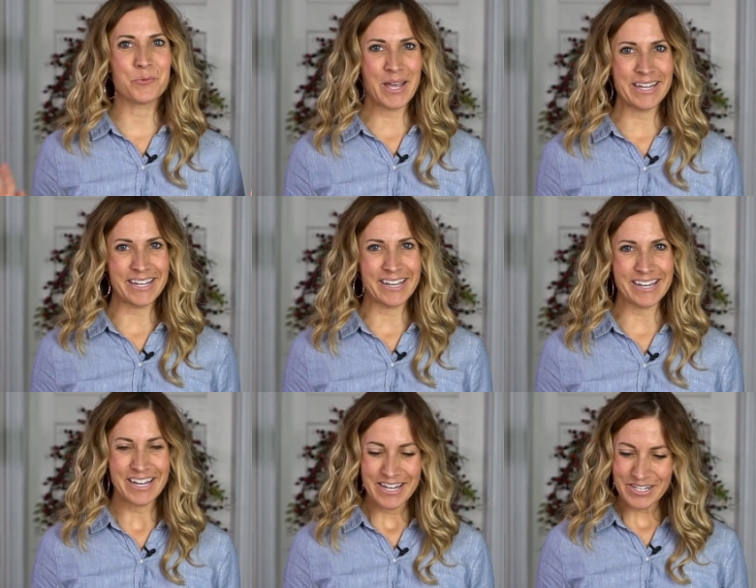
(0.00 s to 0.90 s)
waiting.
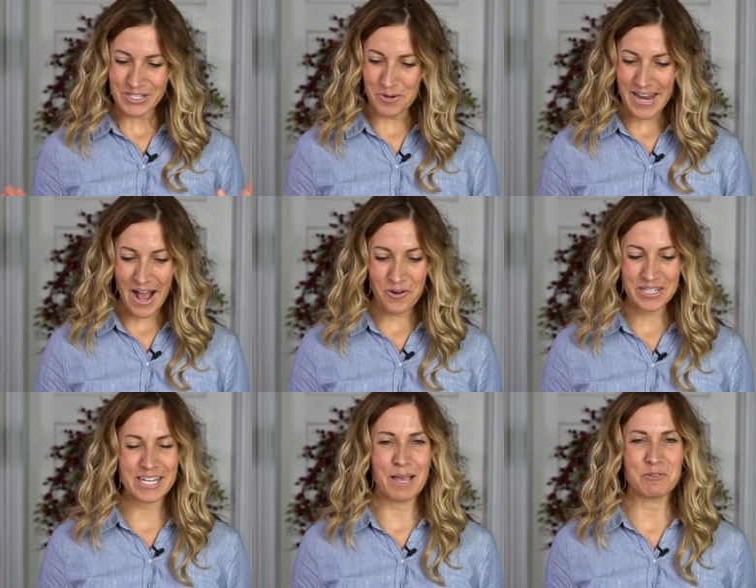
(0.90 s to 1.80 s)
So now
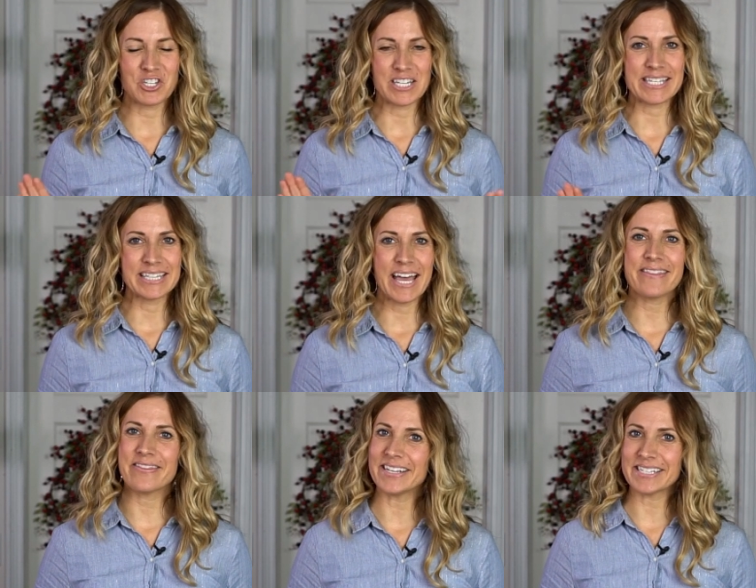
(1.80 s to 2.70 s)
it's time to just
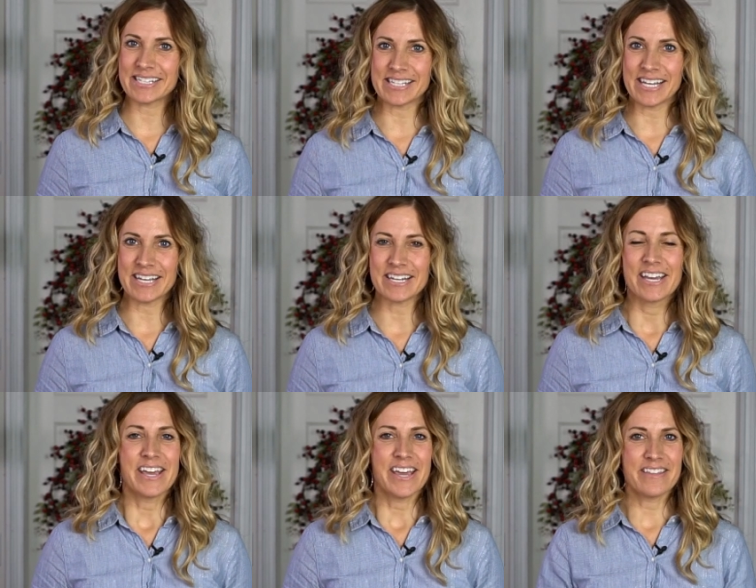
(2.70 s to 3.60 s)
let this sit
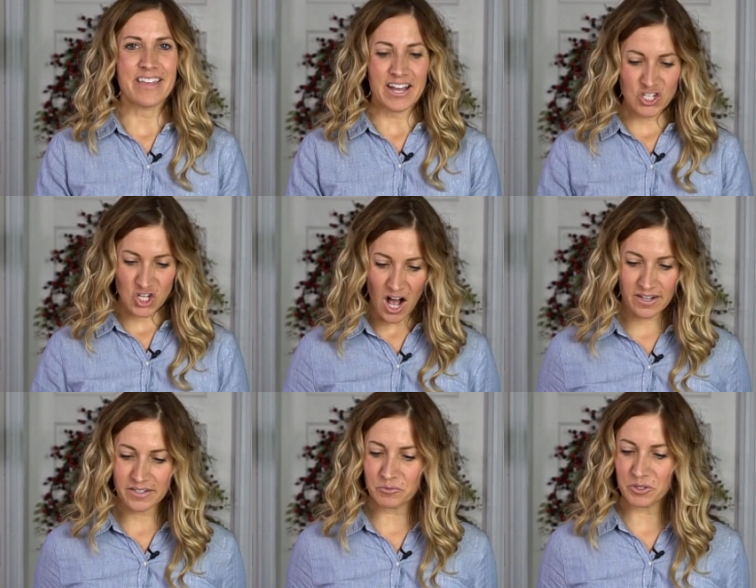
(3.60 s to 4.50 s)
and that
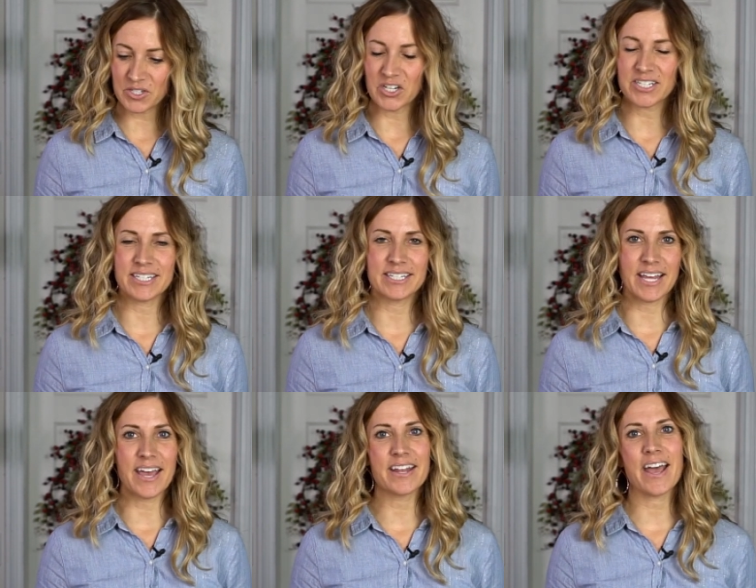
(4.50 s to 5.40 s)
chocolate will start to
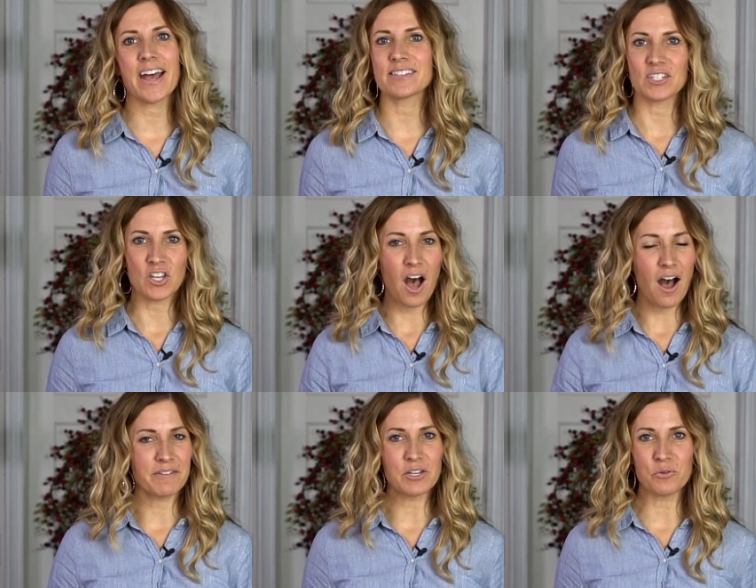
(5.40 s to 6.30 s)
set as the
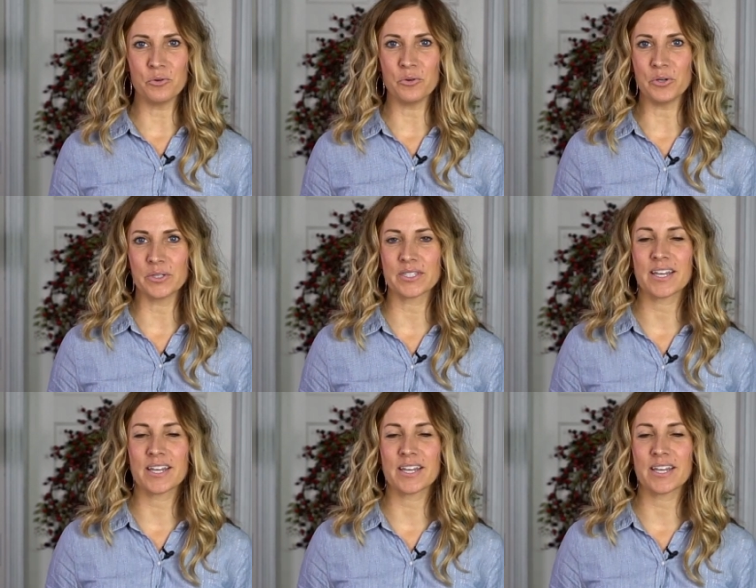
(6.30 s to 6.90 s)
toffee cools.